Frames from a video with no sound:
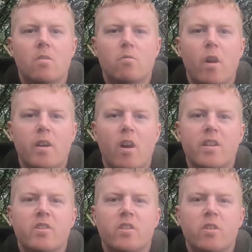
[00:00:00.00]
Right
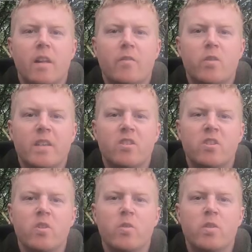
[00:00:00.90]
guys, you'll have to
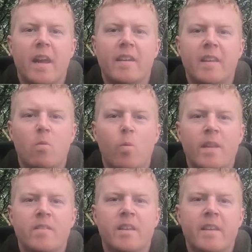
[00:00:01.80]
excuse any
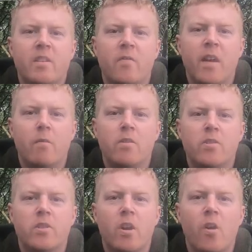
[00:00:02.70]
wind
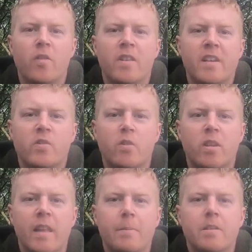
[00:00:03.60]
interference over the next few
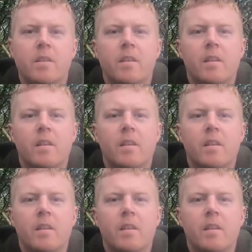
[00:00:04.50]
clips.